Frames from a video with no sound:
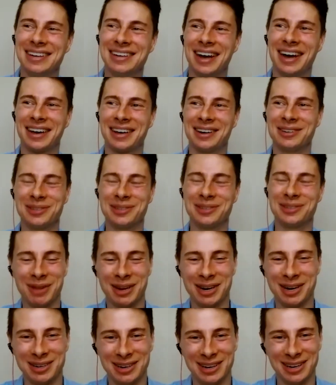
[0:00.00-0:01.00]
I can assume that
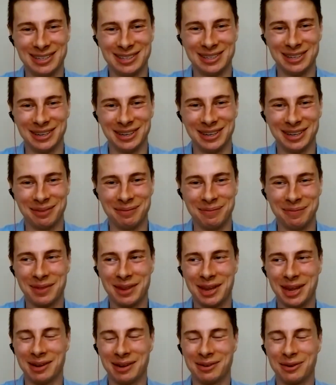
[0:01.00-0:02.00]

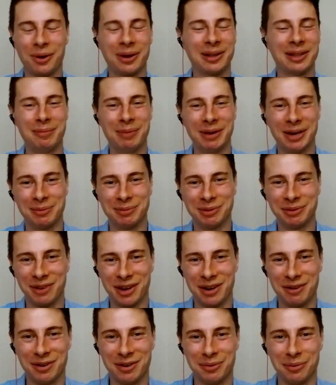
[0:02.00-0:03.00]
it quickly becomes a
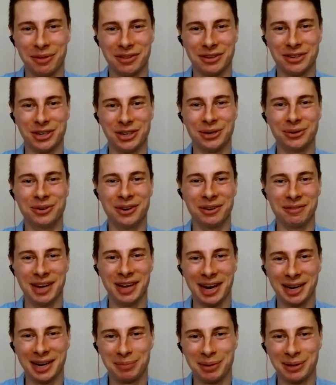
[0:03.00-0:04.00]
favorite with the children of the
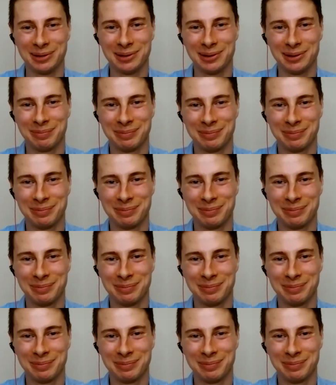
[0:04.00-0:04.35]
expats.